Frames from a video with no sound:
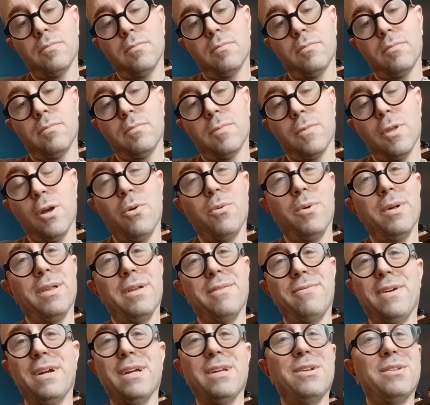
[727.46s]
Oh, well, if
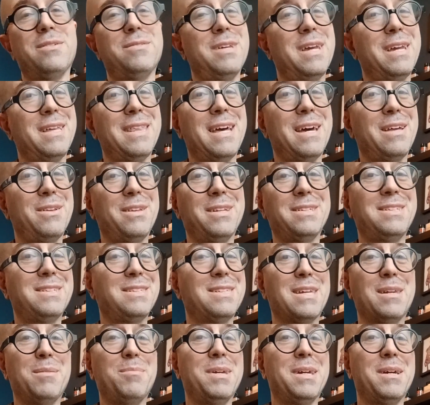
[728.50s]
I take that, that's just
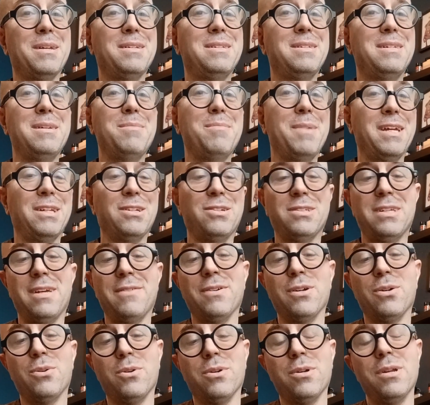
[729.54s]
going to be a D major 7
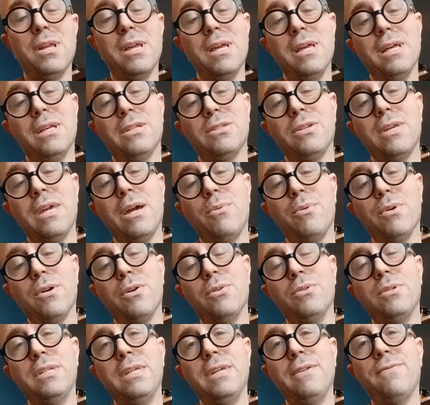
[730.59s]
chord. So yeah, we'll go
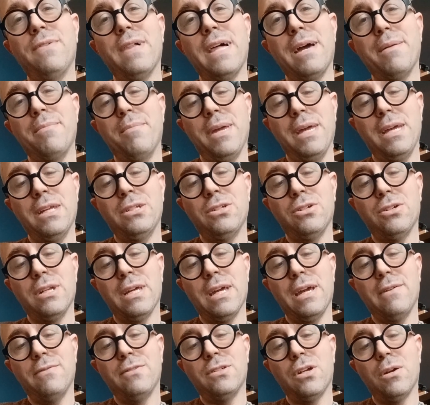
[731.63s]
D flat major to
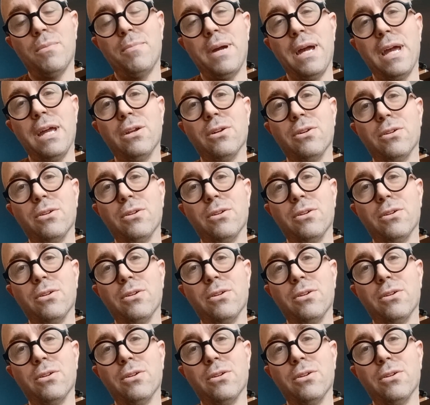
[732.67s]
F sharp minor.